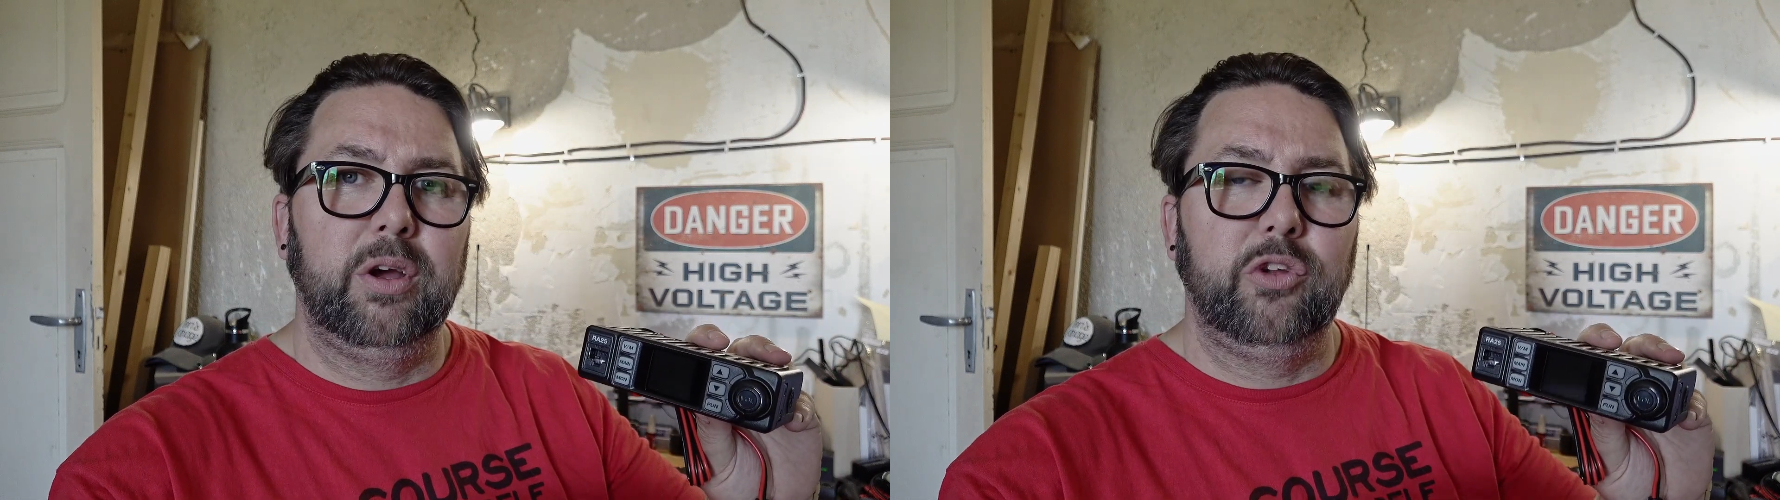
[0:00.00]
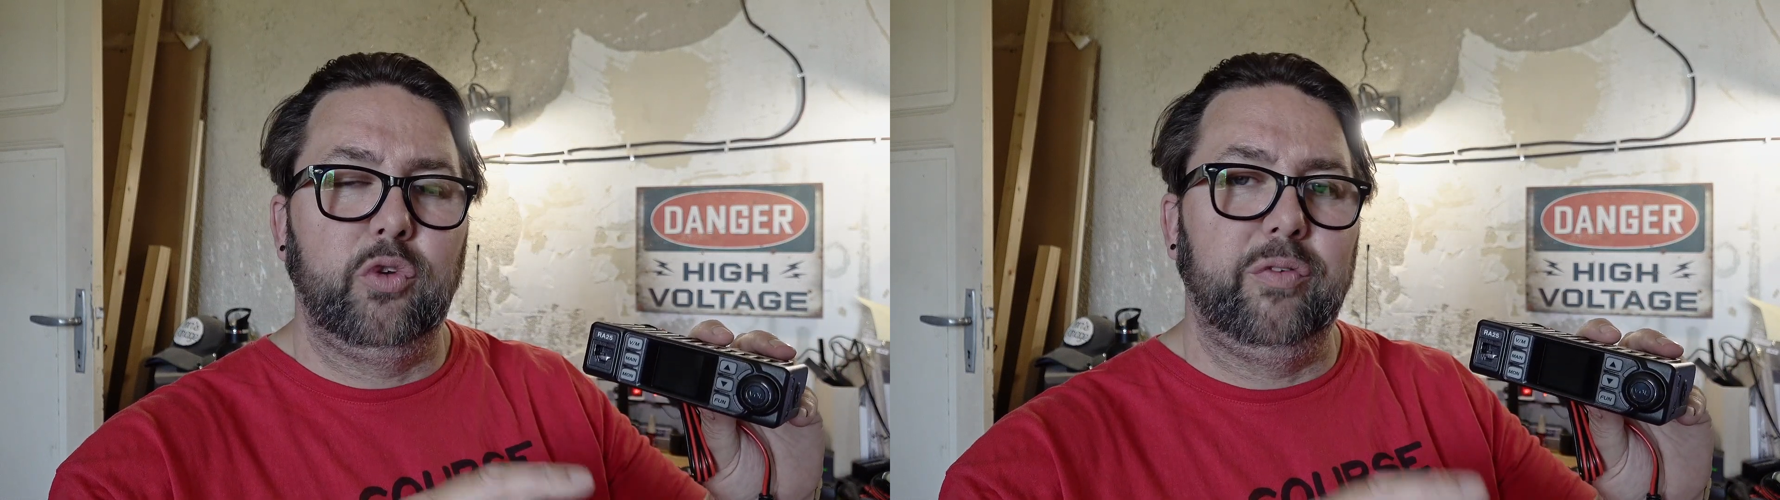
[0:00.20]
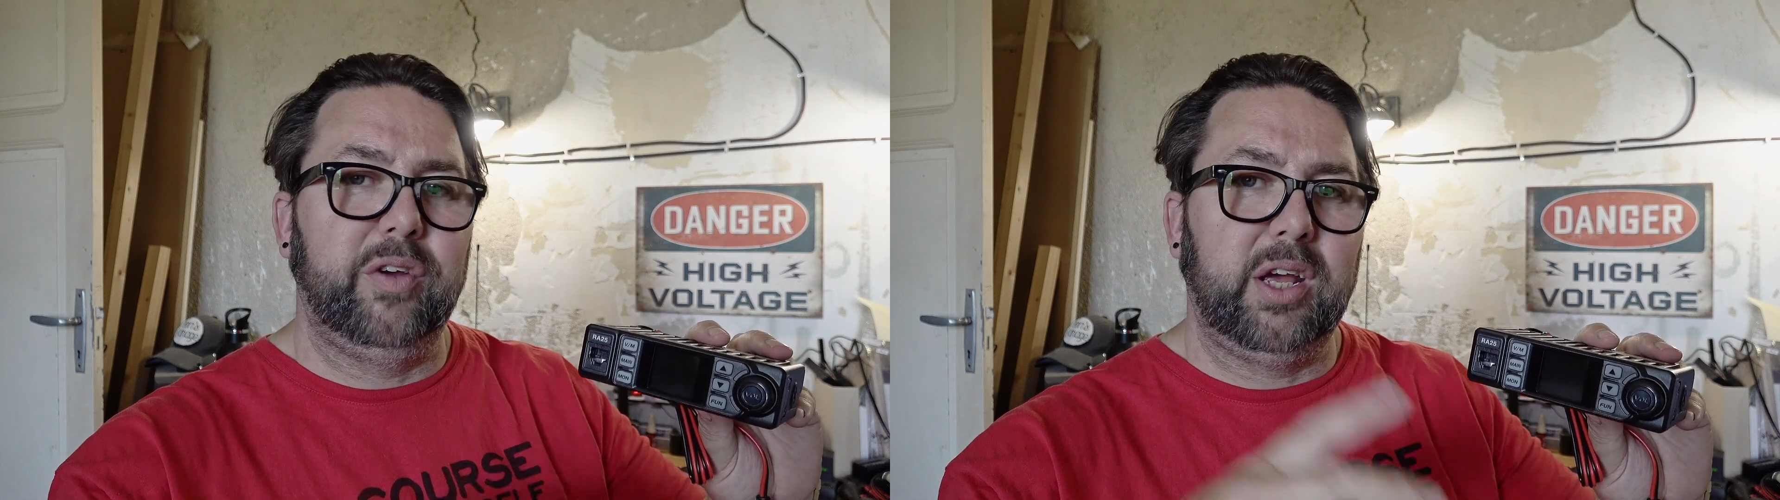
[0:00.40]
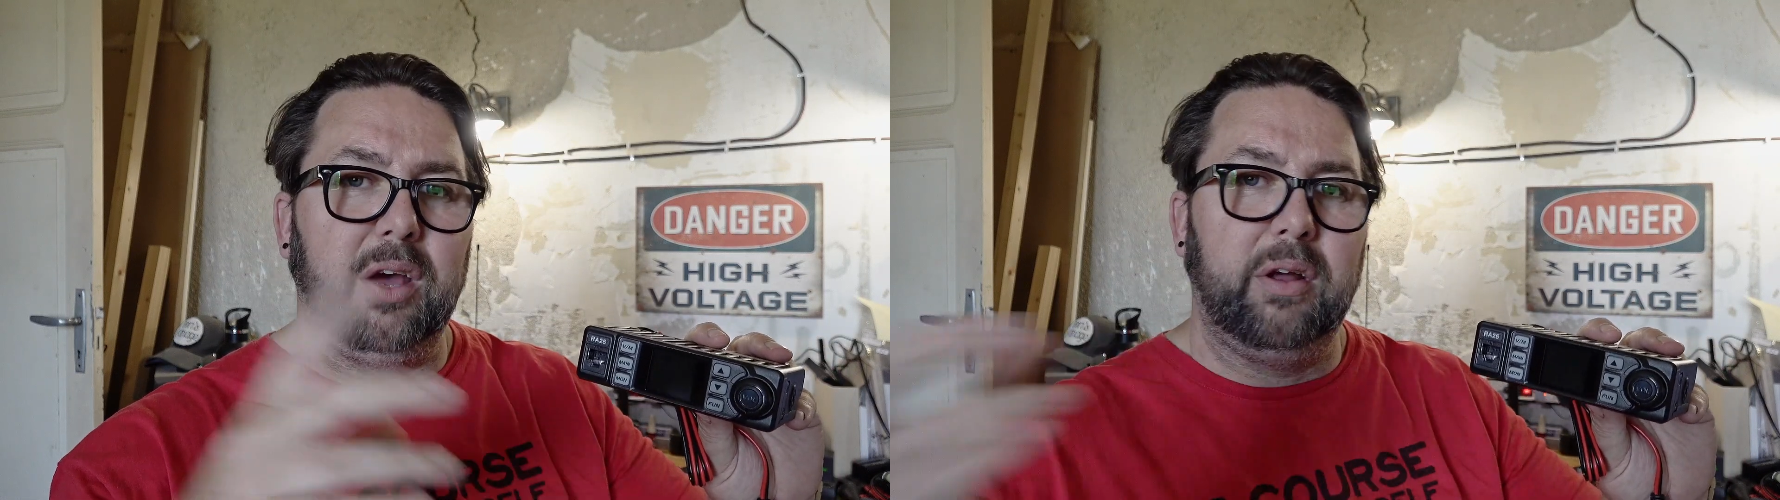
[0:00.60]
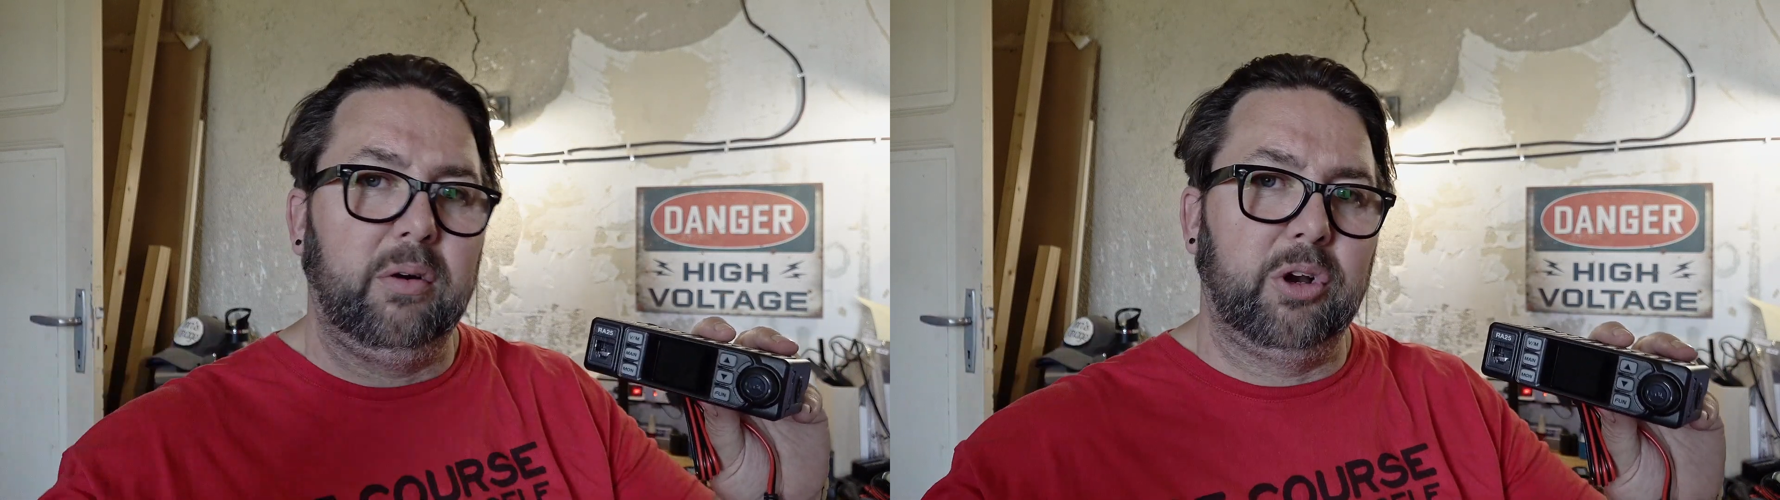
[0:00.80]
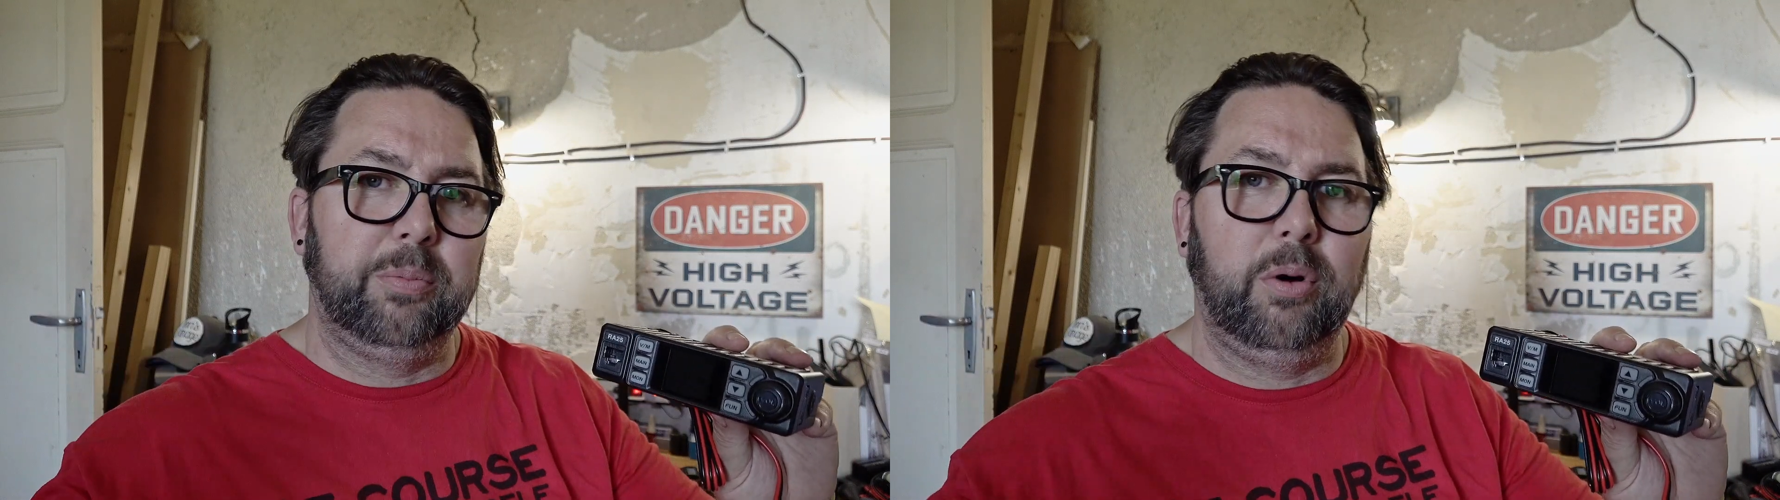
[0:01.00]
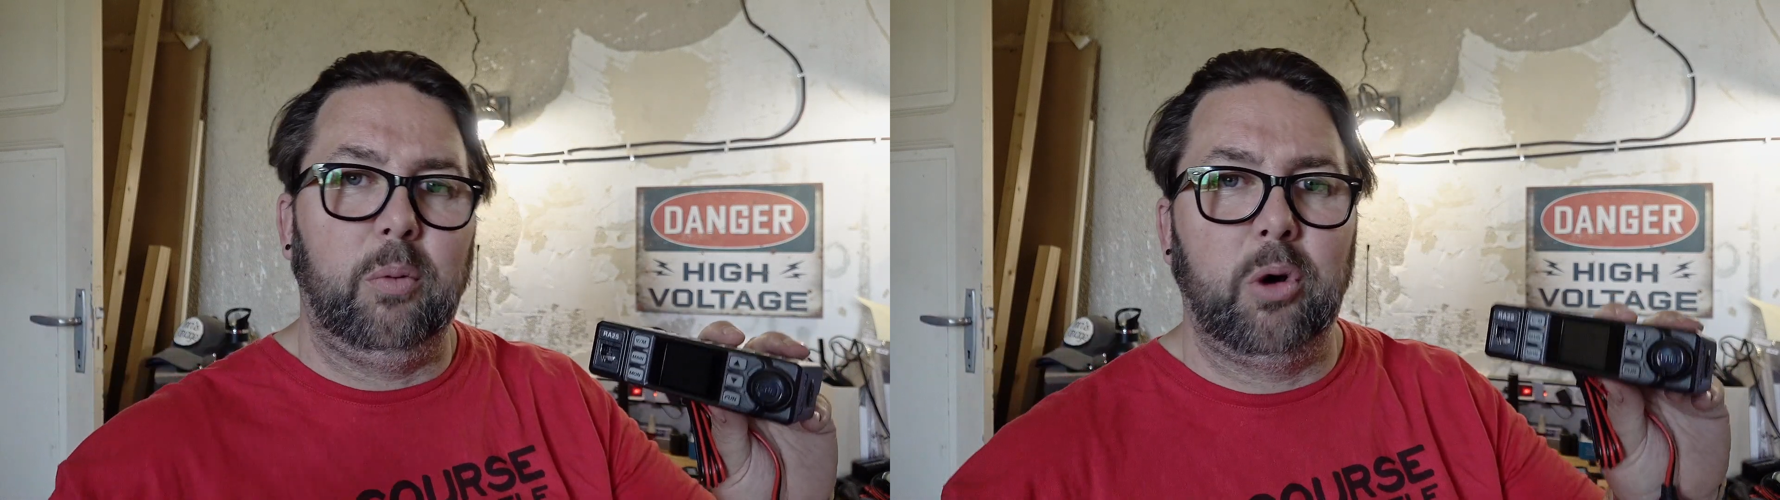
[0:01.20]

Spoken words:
to a video that I'm going to put on